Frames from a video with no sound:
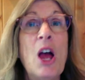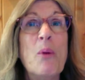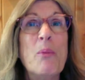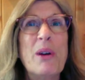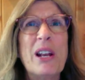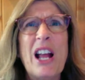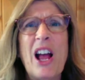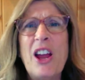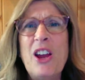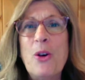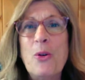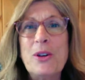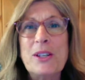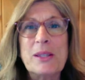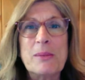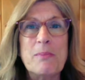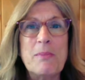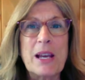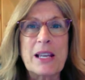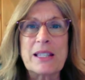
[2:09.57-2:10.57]
But I
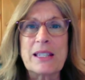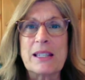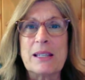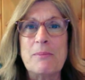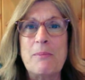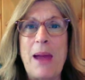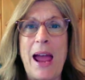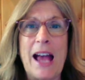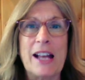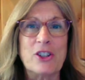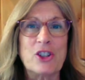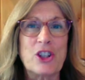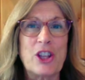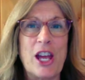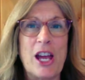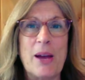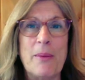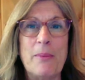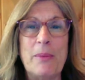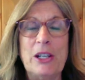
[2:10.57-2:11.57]
always mix and match
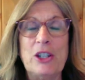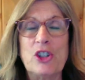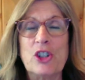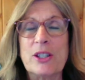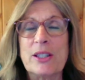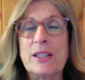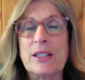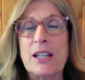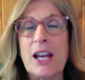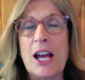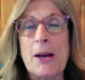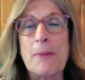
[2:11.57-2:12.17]
them, and just